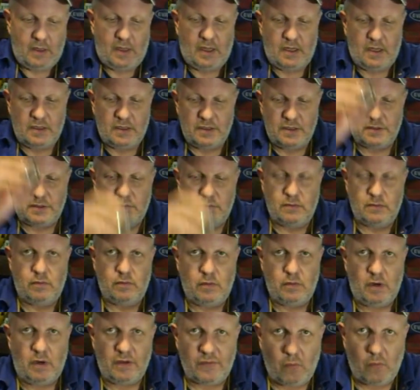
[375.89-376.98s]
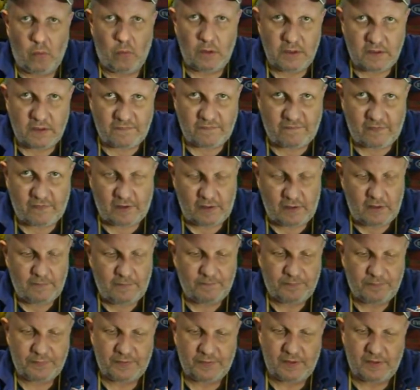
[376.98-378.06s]
and rather wonderfully
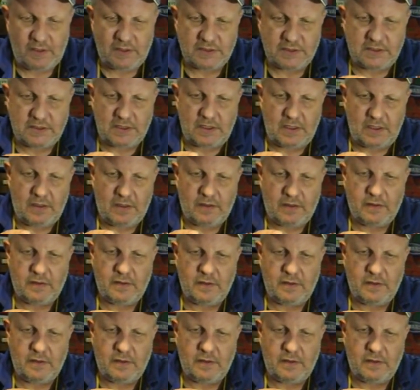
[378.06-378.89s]
these teeth